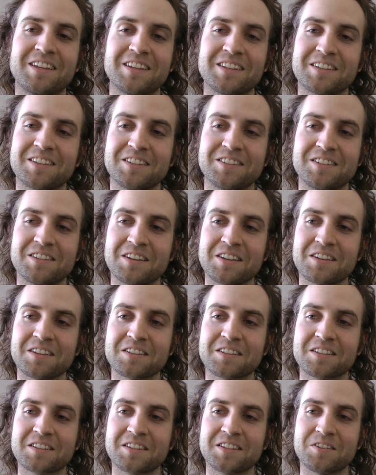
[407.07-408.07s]
because
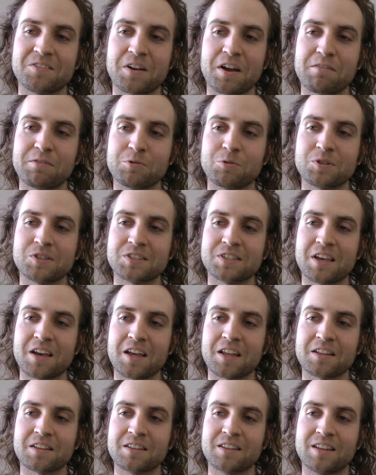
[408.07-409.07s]
everyone's
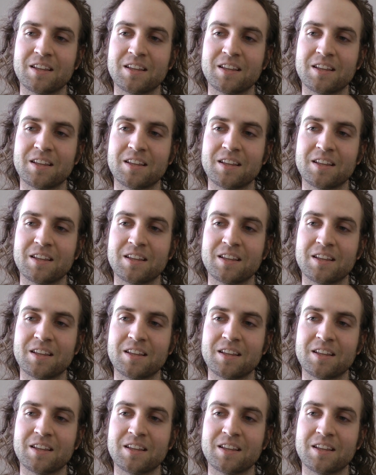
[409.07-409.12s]
got